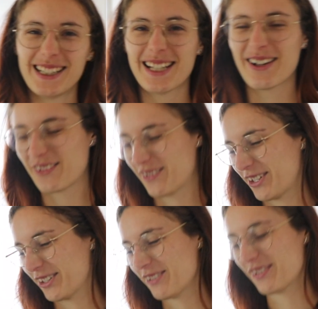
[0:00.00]
I would be
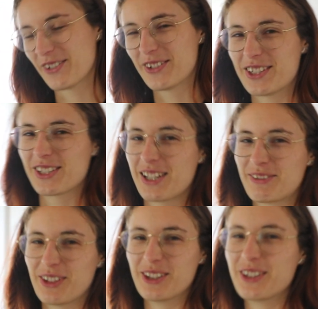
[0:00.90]
cool if you were just like
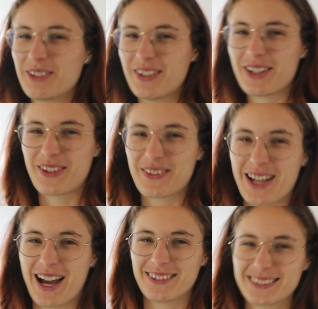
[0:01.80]
following me around the
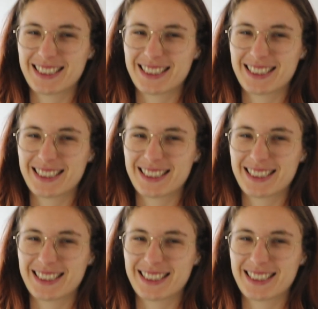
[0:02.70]
house